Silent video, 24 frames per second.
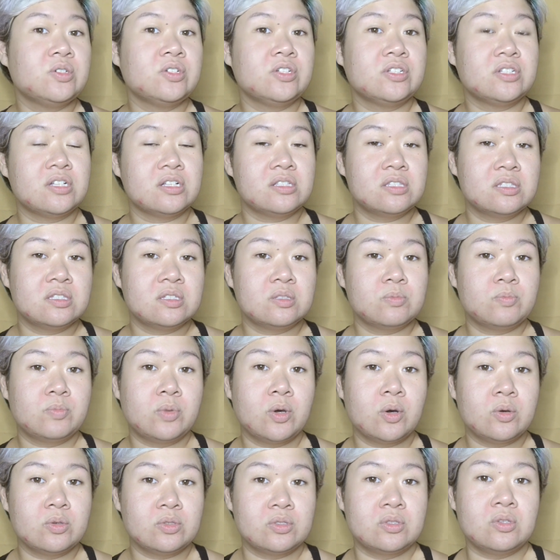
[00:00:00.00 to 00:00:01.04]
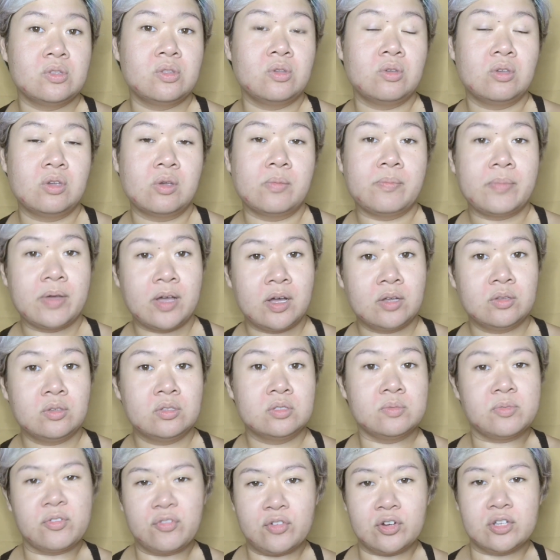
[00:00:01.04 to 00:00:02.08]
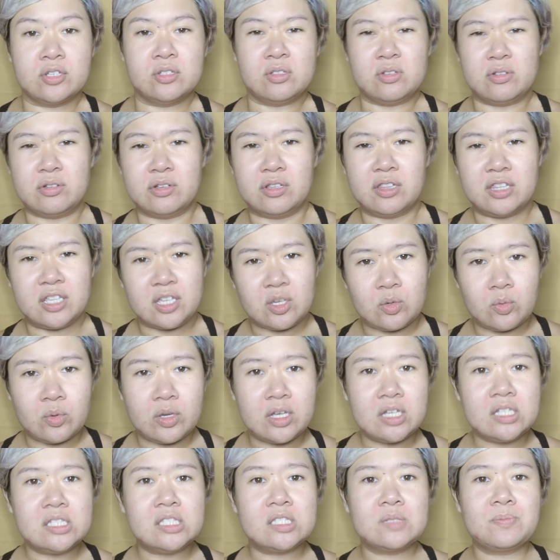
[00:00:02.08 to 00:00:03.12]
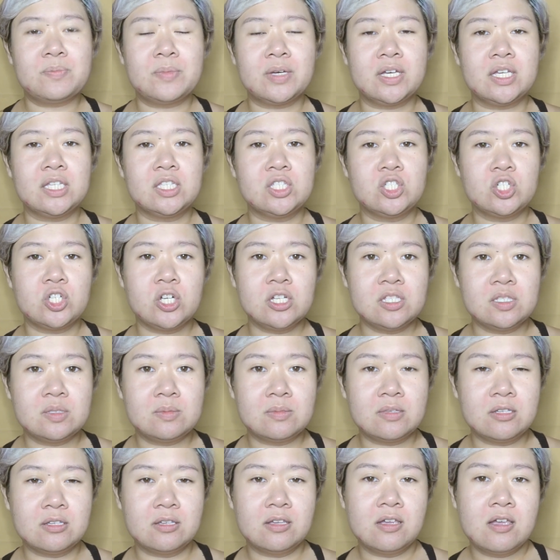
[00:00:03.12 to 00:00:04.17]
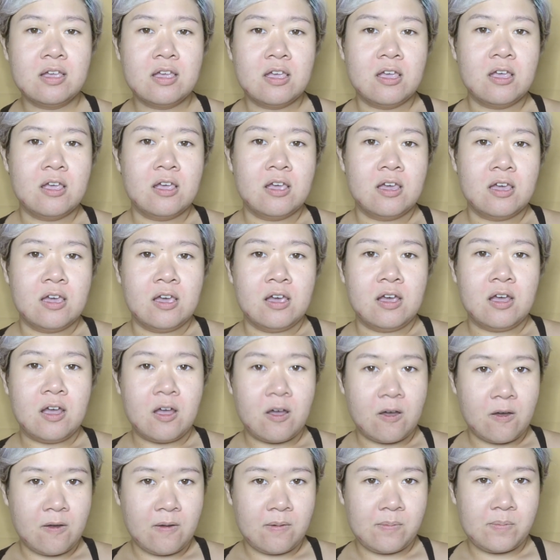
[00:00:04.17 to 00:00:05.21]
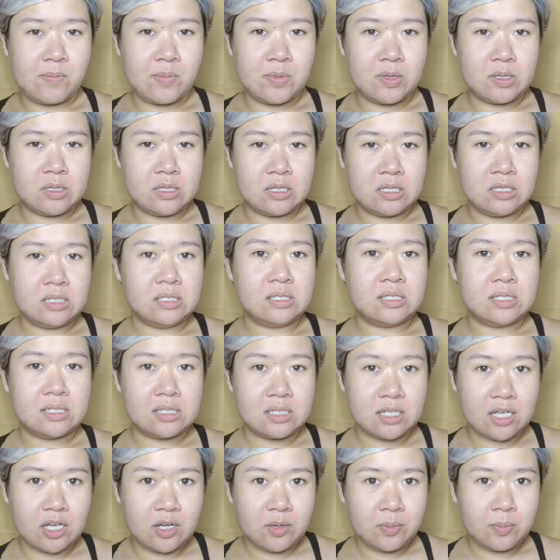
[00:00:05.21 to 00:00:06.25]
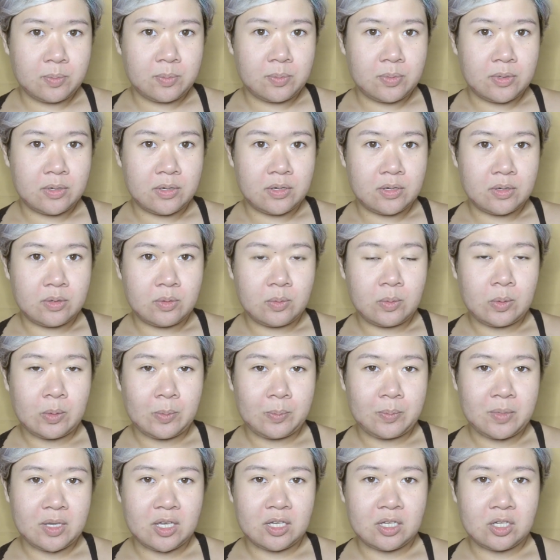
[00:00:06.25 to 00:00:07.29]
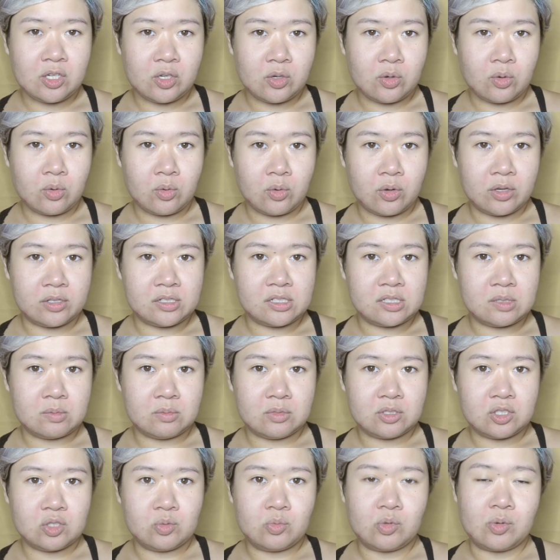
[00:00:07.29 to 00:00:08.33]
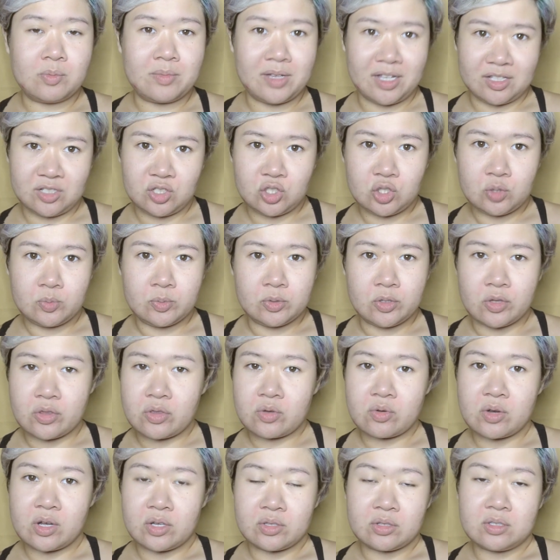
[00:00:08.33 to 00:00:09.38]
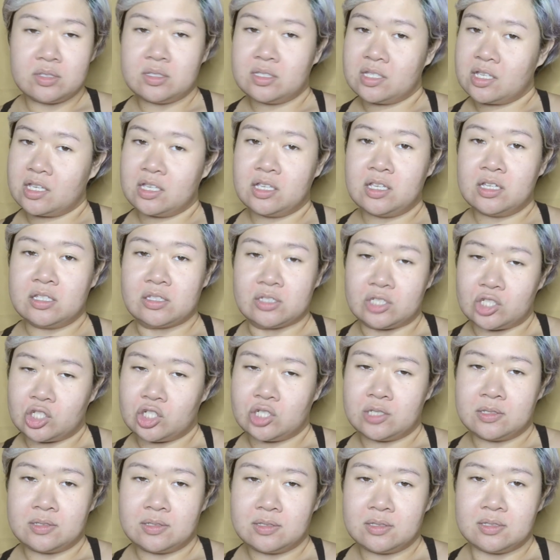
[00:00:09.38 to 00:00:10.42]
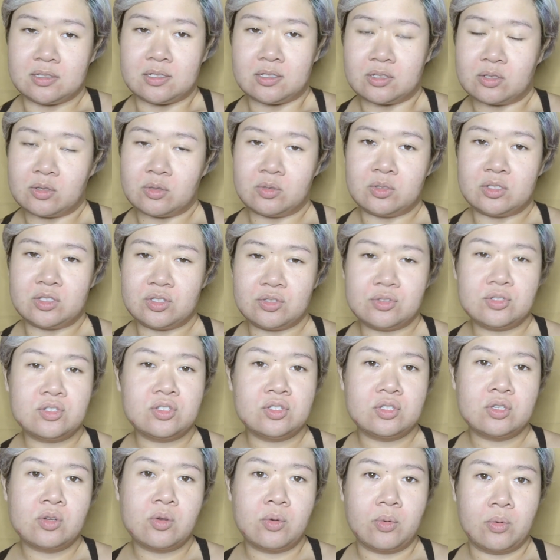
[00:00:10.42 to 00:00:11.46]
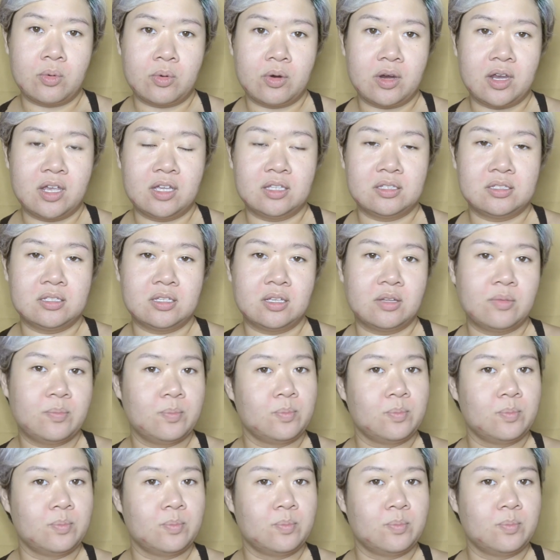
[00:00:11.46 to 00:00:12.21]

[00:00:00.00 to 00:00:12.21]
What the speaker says: you're not supposed to do your powders before you do your liquids, but trust me, this step will make your oils much more manageable throughout the day. It's just, you know, it's just a great